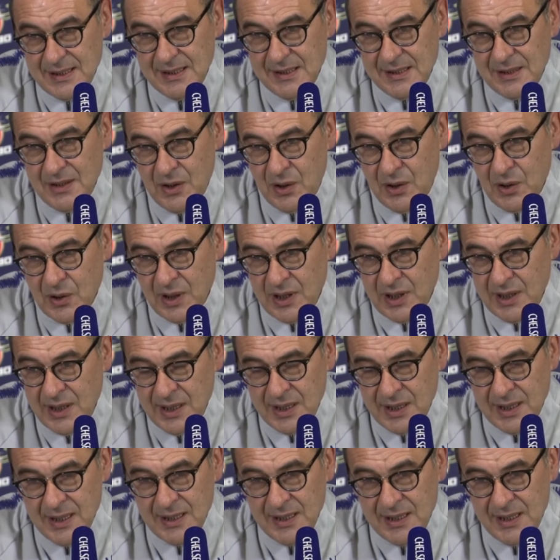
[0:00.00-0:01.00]

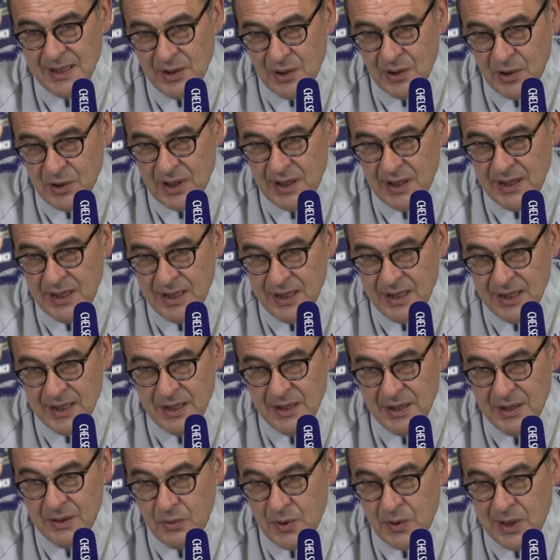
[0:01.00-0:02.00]
Only
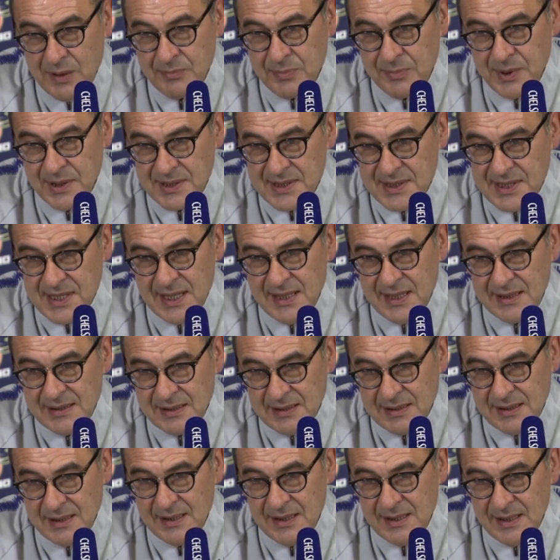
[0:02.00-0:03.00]

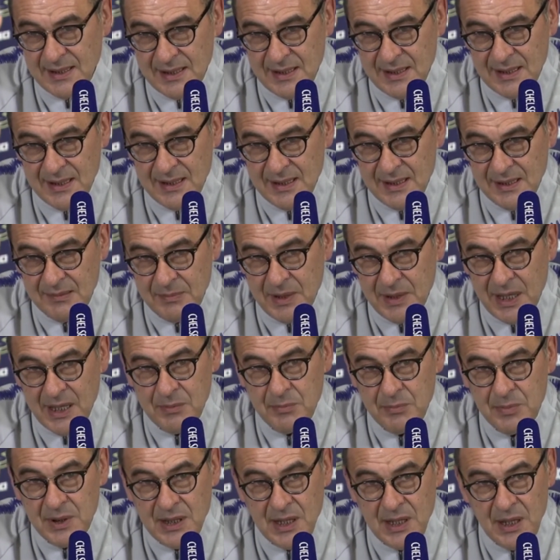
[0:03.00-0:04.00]
1% may
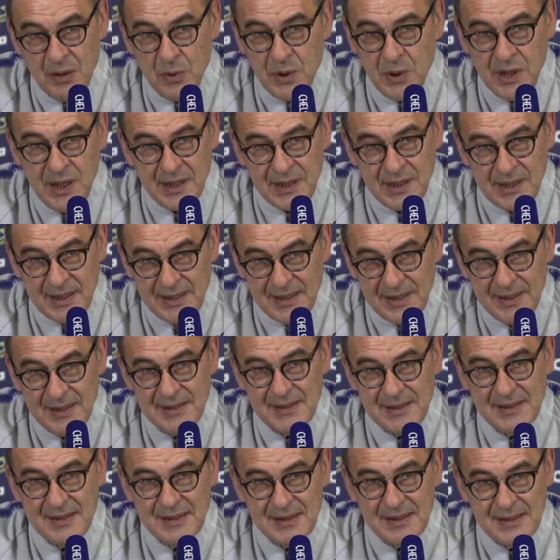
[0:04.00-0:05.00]
be a week.
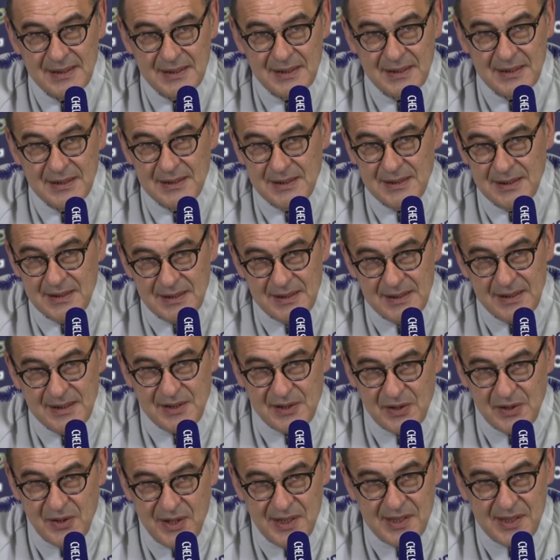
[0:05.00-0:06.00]

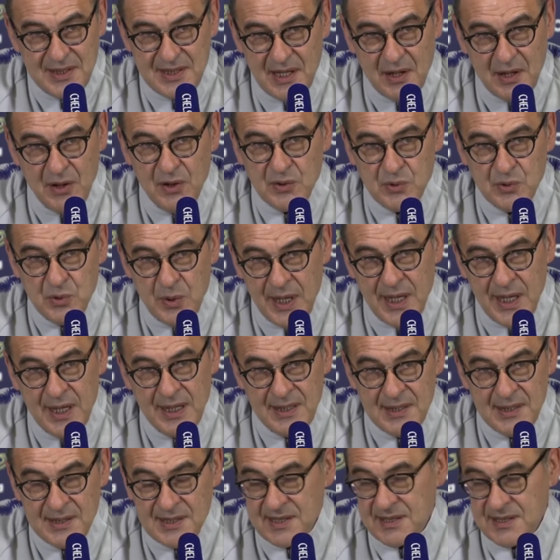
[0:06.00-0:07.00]
So it's a long way.
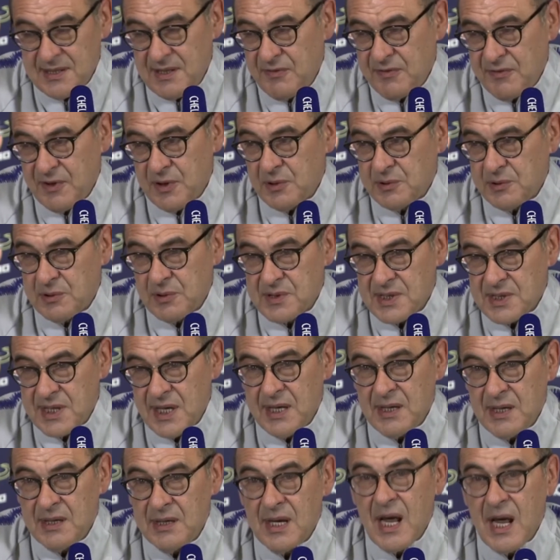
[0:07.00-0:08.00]
It's difficult to
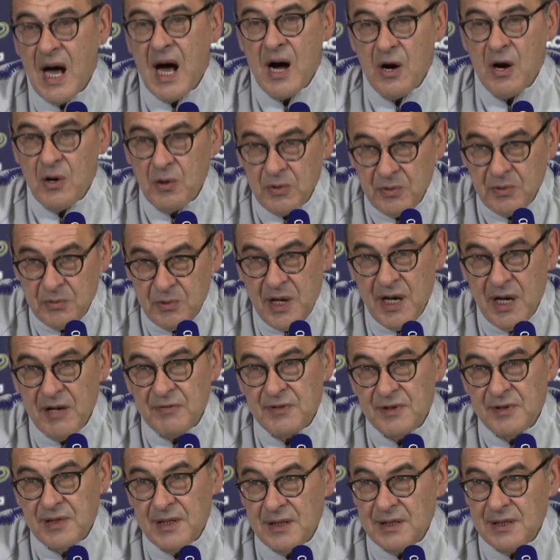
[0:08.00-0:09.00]
say now we
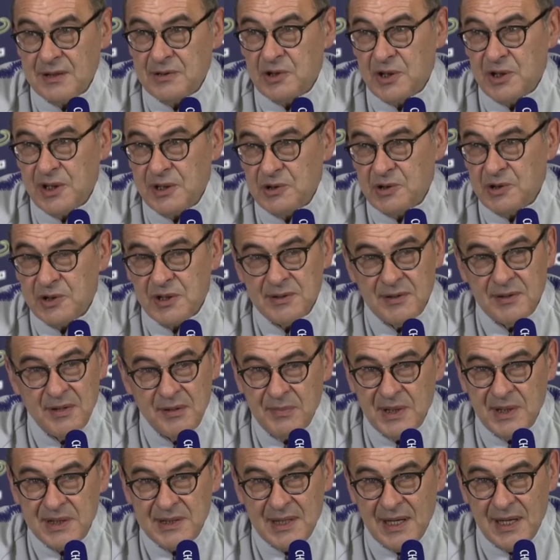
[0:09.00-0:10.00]
have changed the
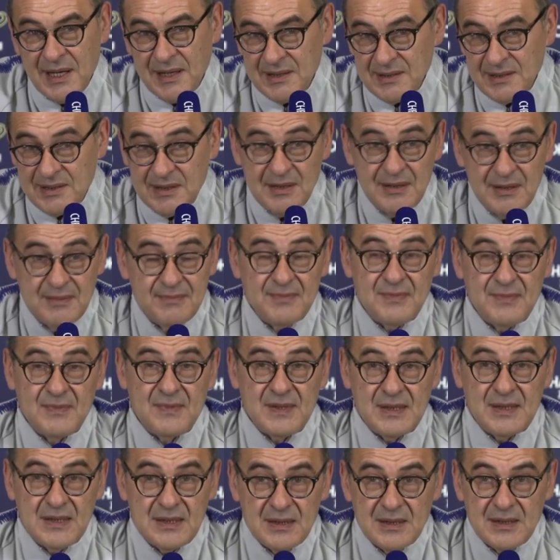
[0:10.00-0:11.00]
mentality.
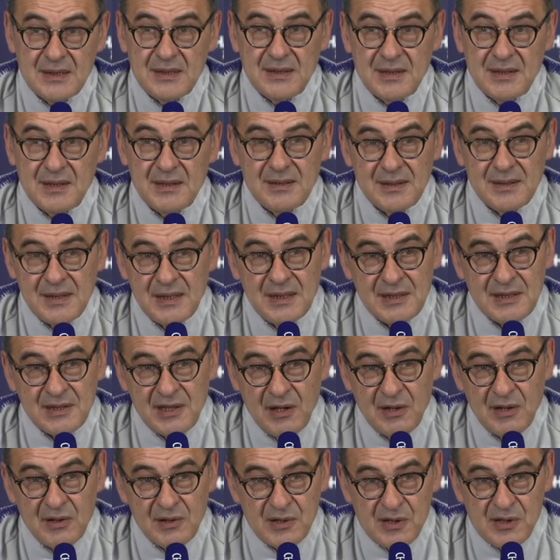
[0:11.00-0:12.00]
It's a
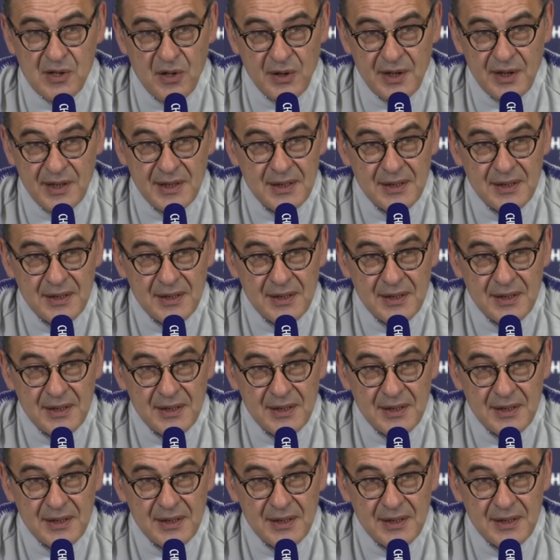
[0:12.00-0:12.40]
long story.